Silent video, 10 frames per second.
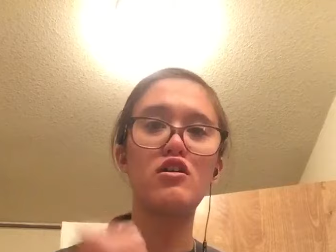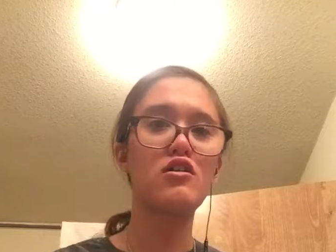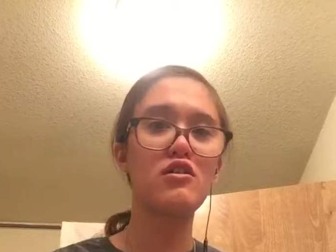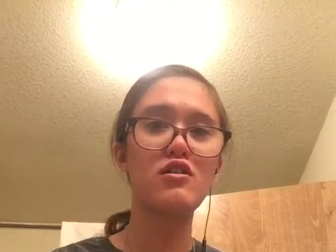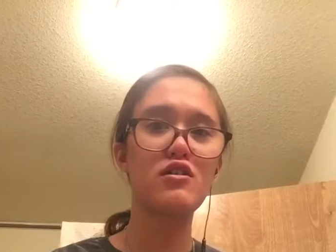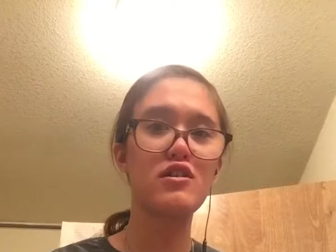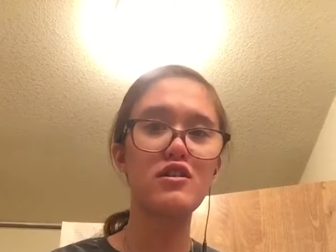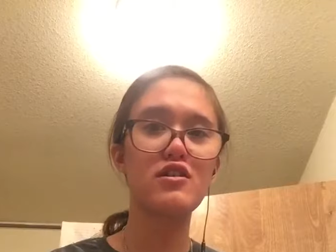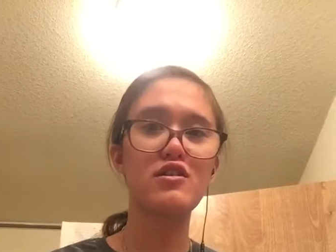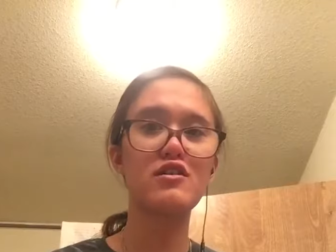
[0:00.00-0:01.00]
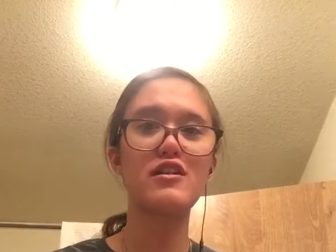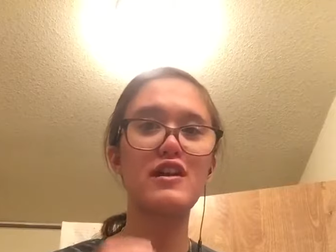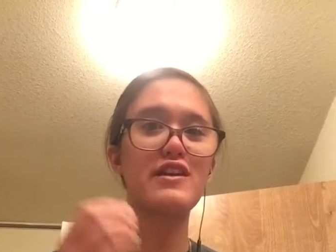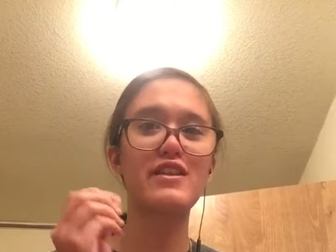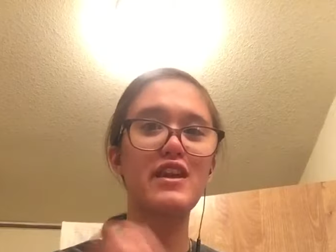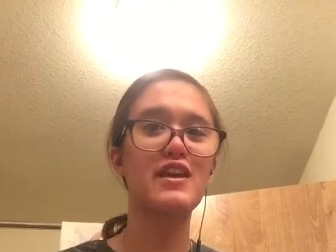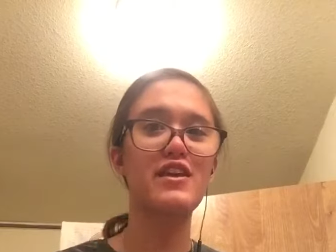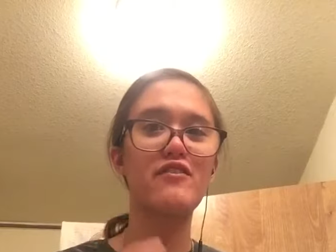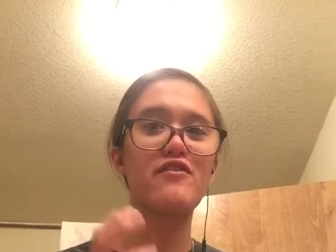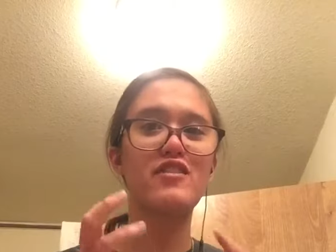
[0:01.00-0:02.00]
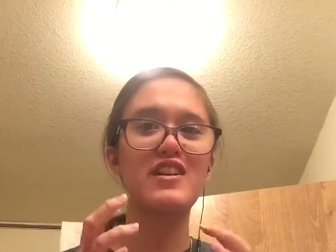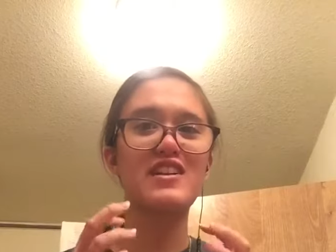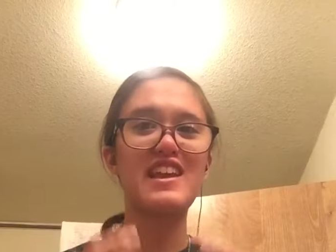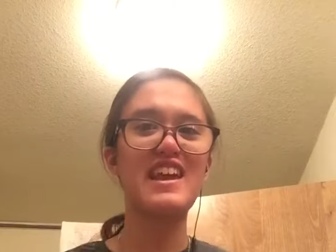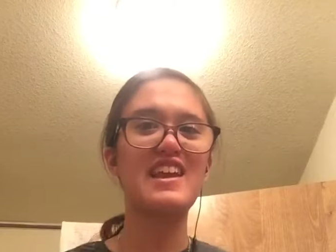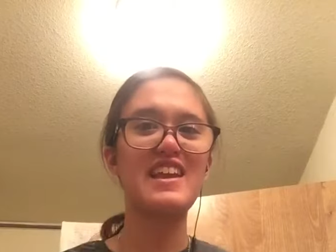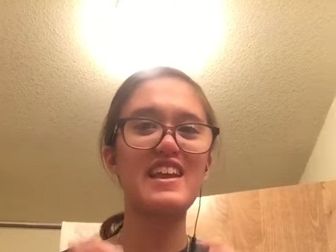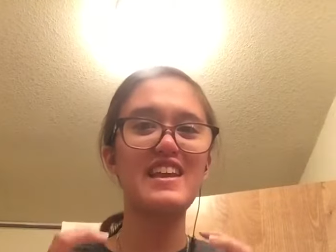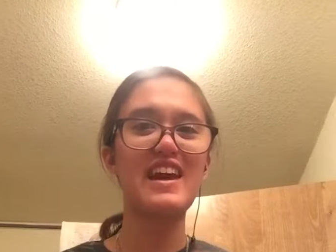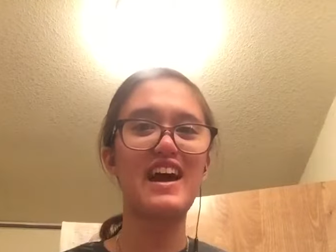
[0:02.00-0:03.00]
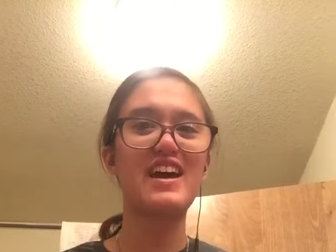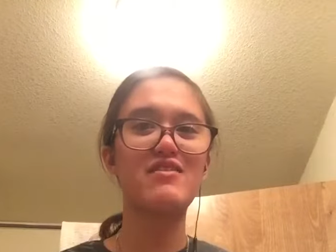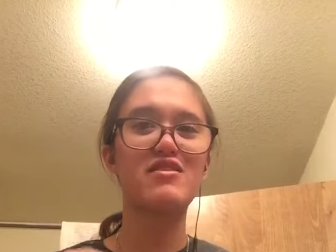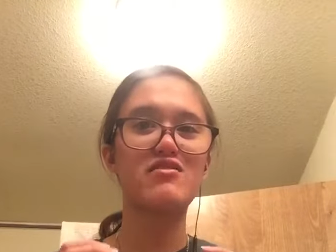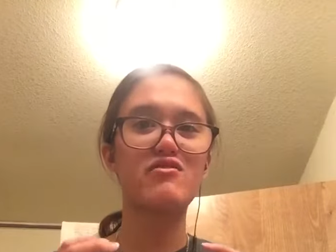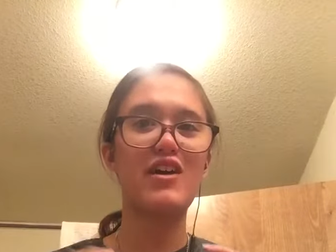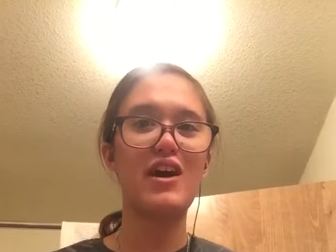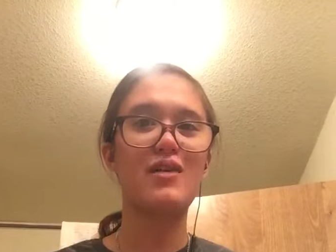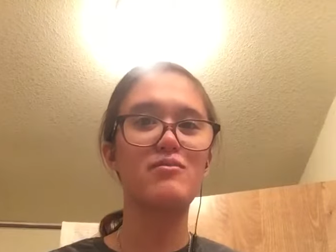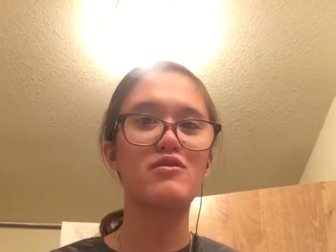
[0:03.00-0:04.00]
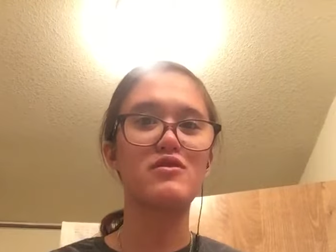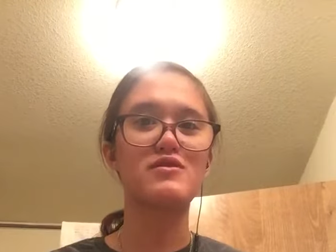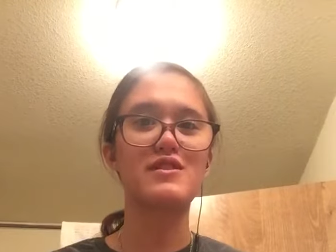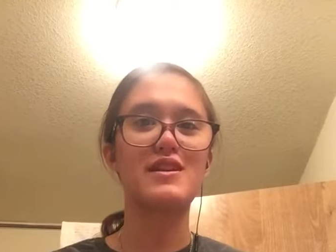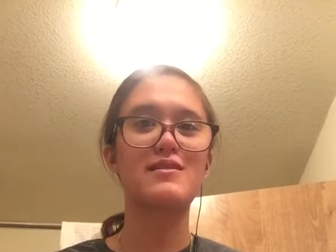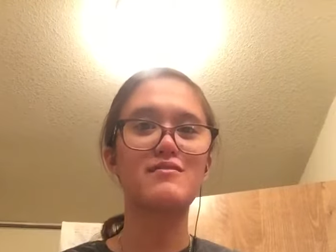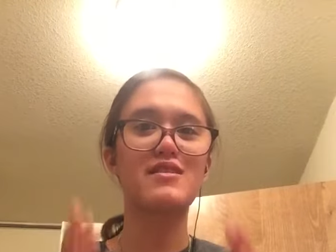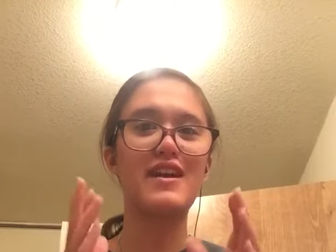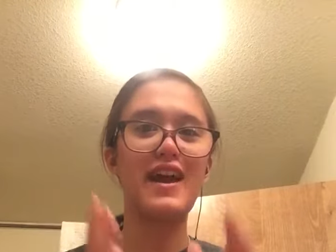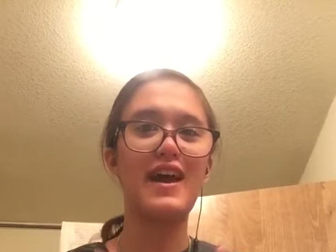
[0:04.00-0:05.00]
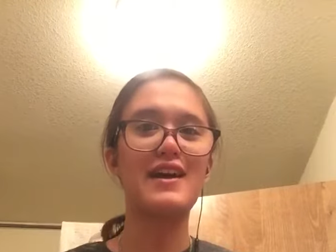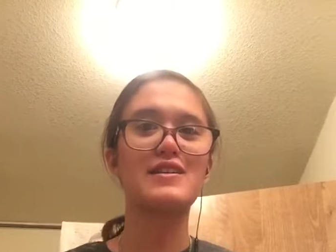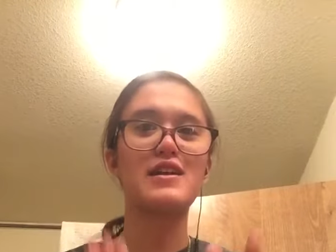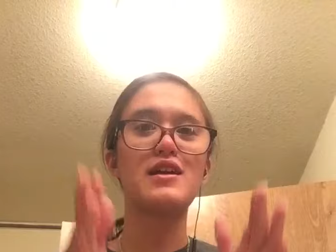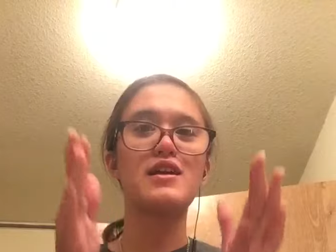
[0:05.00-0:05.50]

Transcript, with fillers: hurt hurt and thank you for the 29 subscribers and guys